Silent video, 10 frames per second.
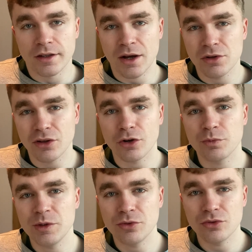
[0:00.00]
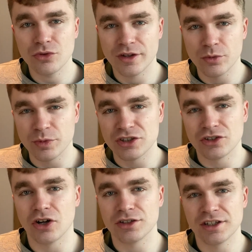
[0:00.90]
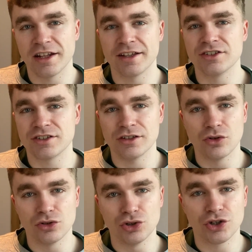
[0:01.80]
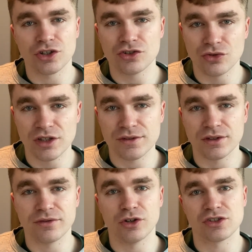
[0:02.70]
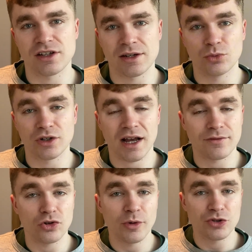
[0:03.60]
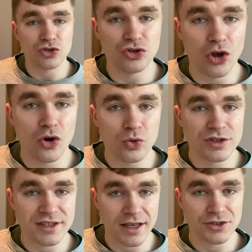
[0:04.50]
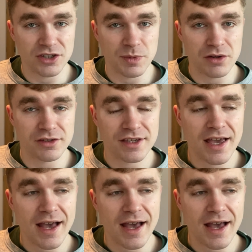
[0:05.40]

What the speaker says: Now, a lot of people that would be starting an agency or looking to do this for the first time would have almost no sales experience.